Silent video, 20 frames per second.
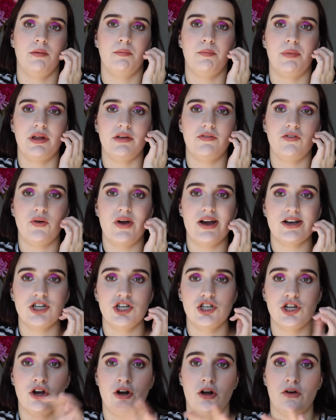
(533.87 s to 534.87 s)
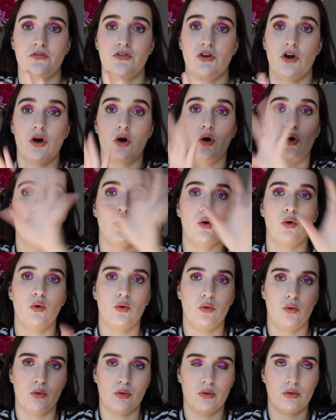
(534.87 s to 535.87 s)
but if you actually turn off your
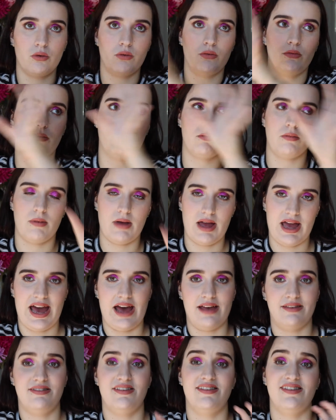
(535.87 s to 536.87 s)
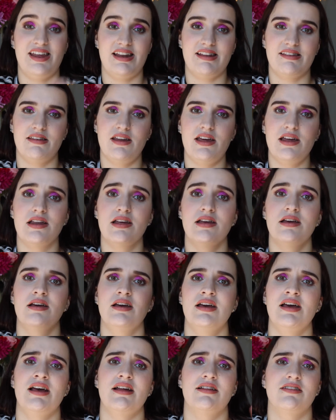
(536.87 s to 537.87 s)
whole house's internet,
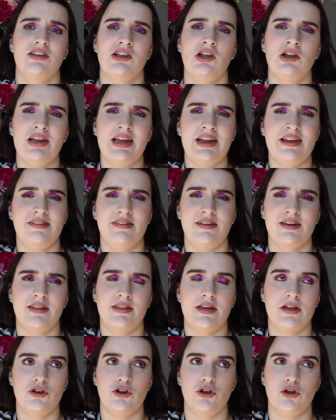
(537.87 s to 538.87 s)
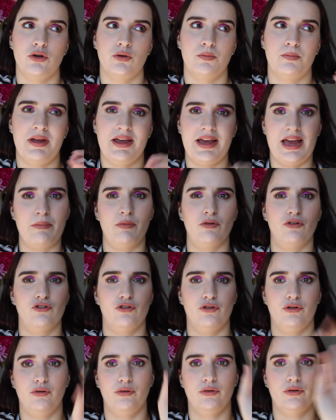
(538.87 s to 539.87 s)
it's a lot easier than you being able
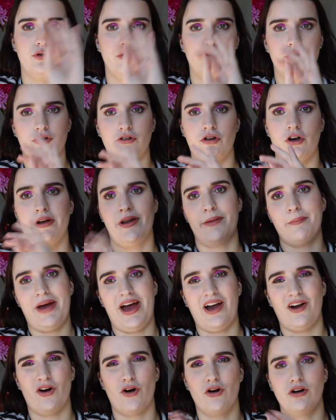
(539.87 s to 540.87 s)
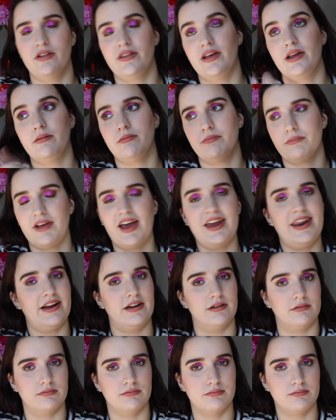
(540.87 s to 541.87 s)
to turn it back on and then
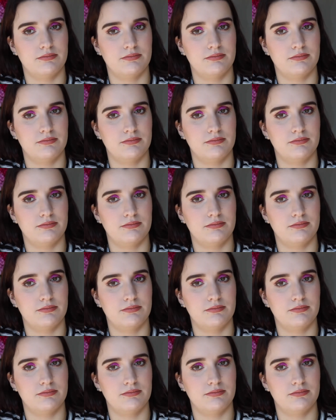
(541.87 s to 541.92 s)
getting